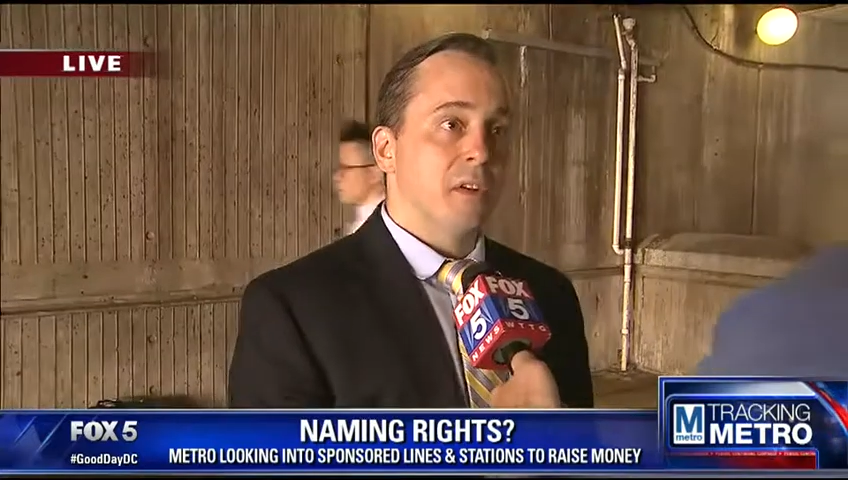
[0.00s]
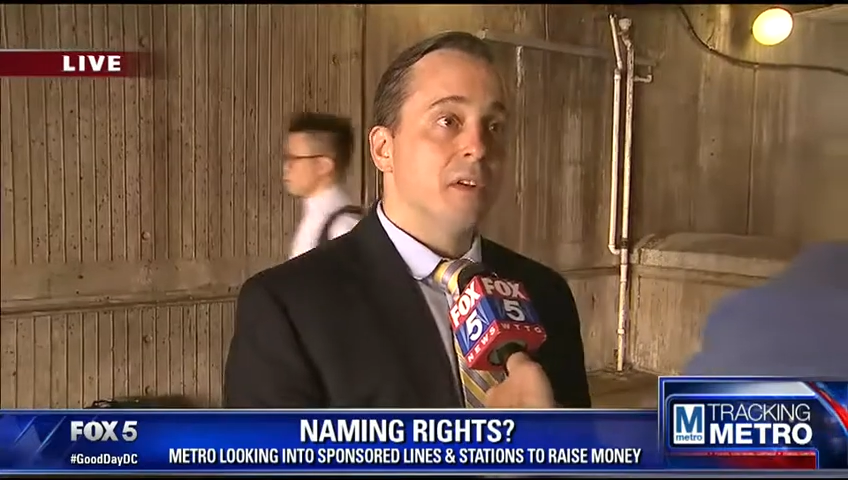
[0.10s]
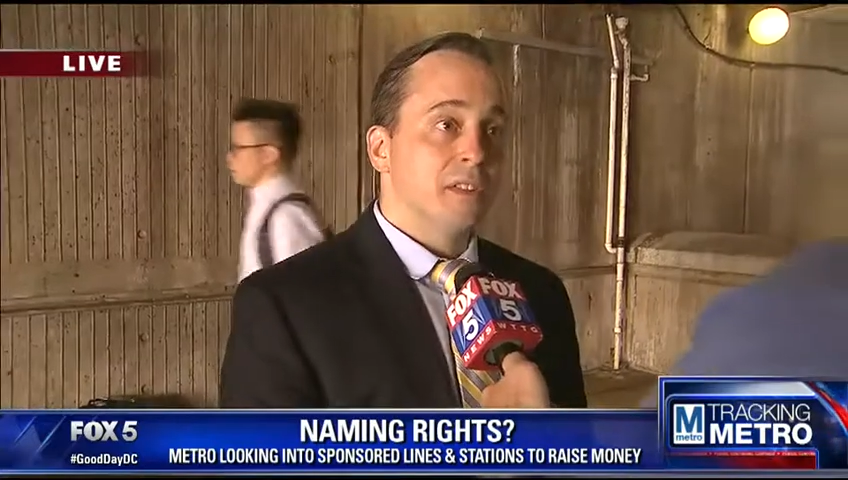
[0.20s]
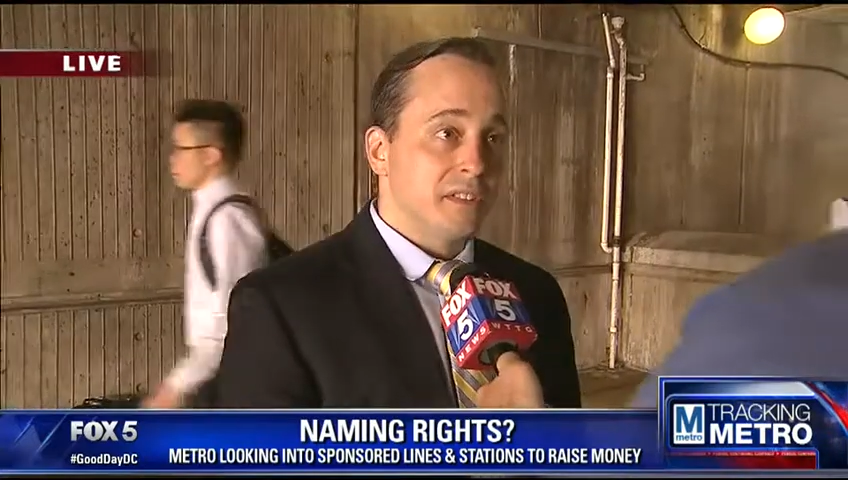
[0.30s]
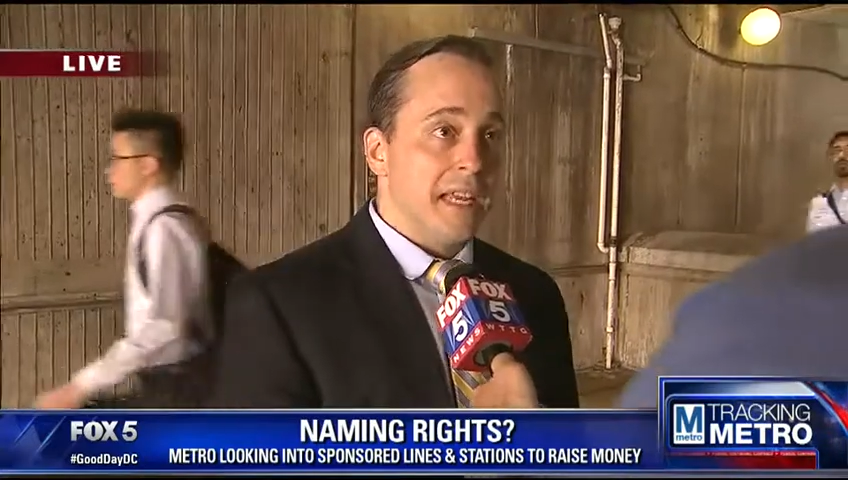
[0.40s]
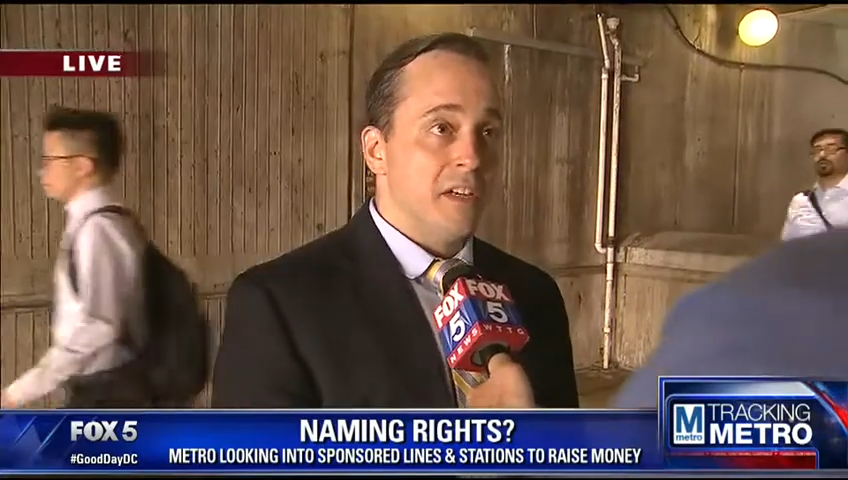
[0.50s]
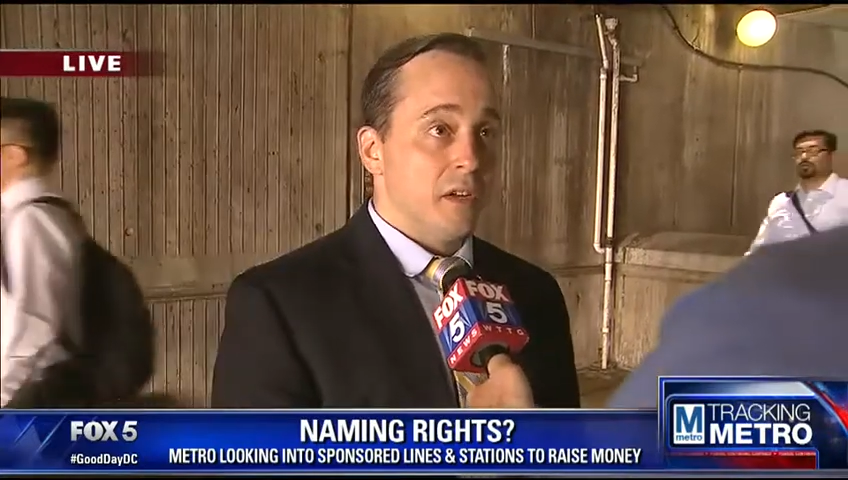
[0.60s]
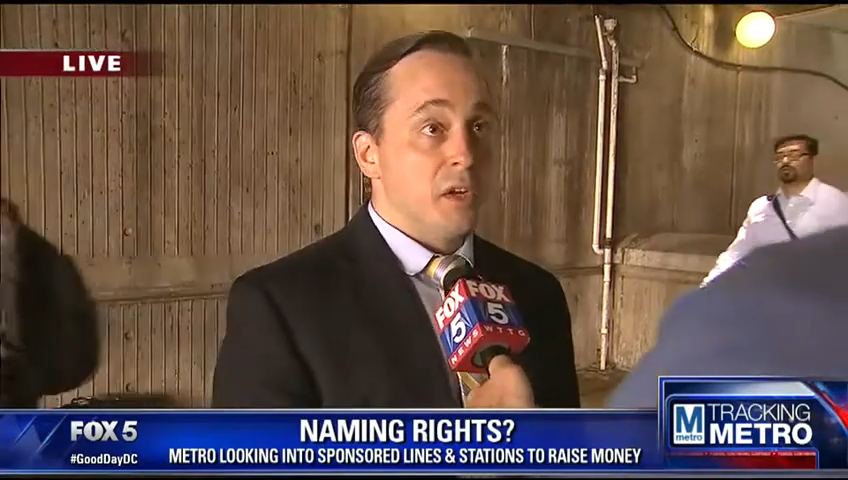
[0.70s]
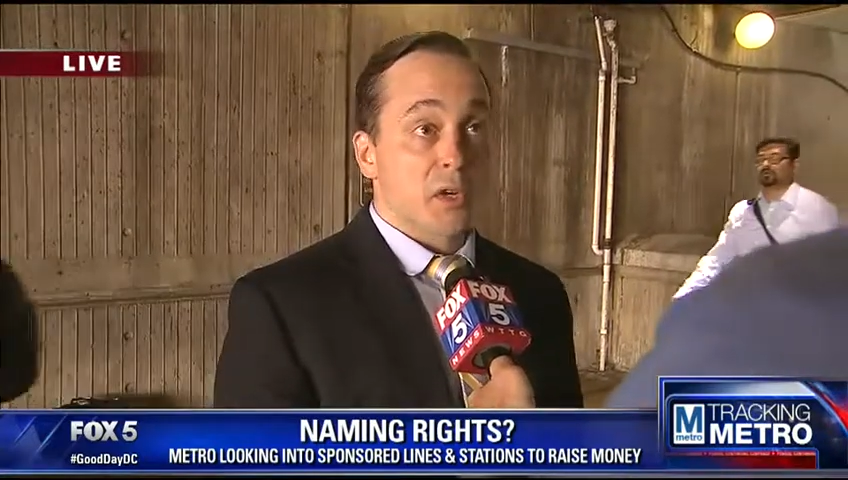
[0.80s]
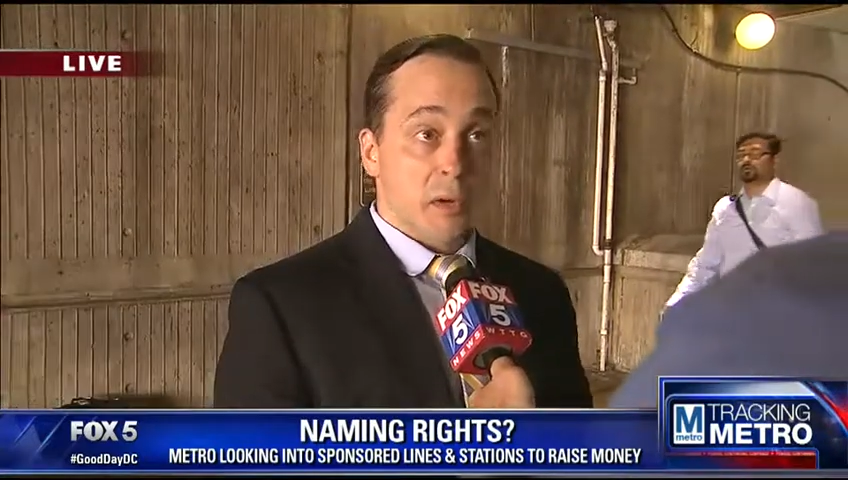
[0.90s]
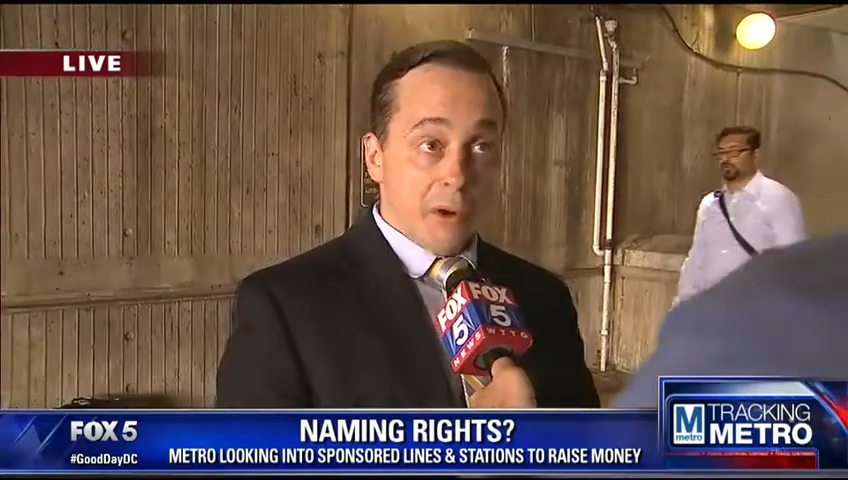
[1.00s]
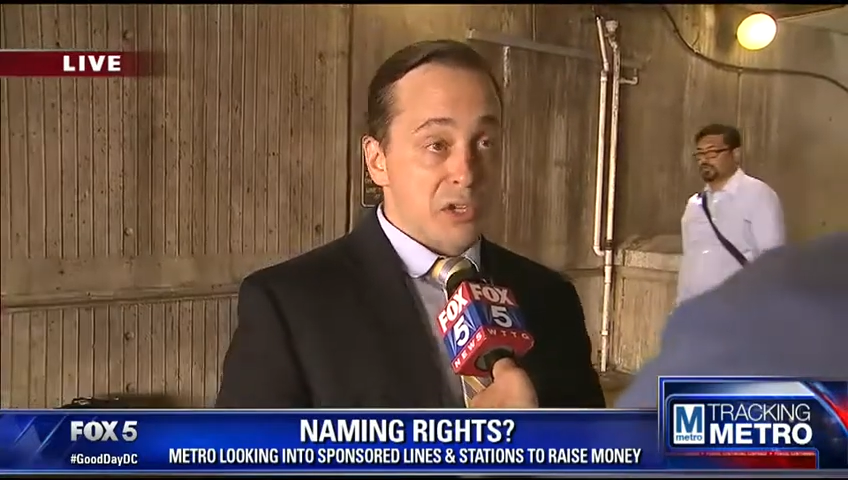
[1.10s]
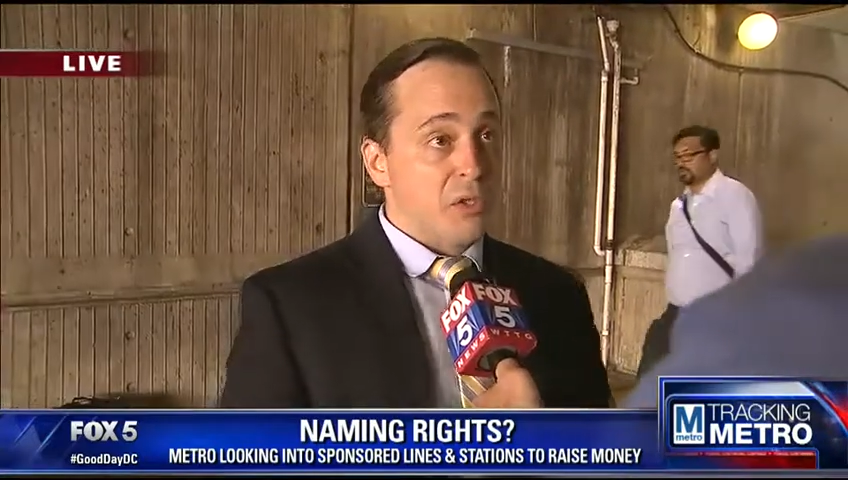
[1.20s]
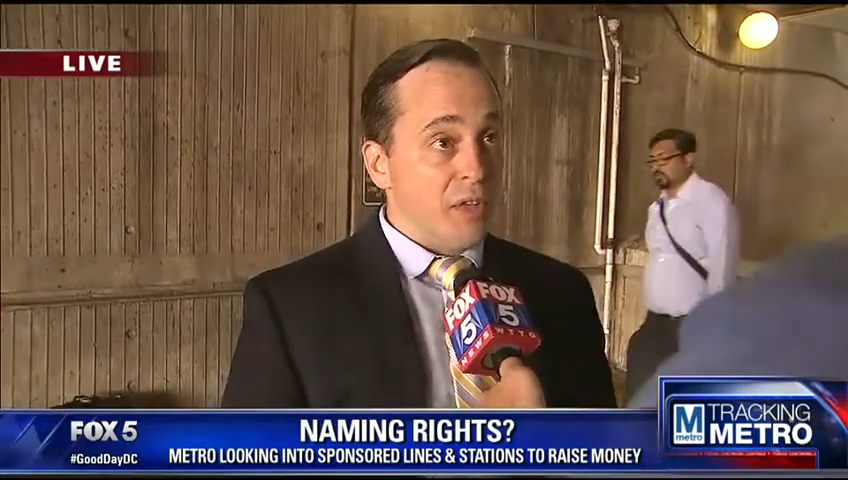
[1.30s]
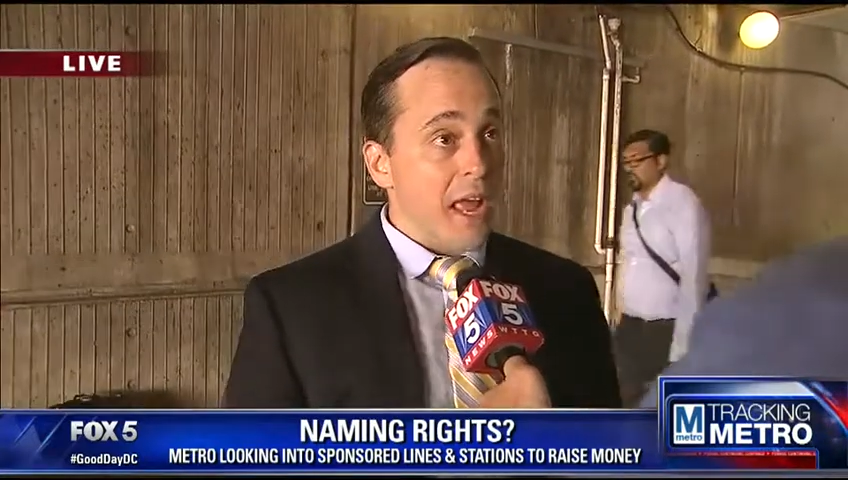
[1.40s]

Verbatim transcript: your commercial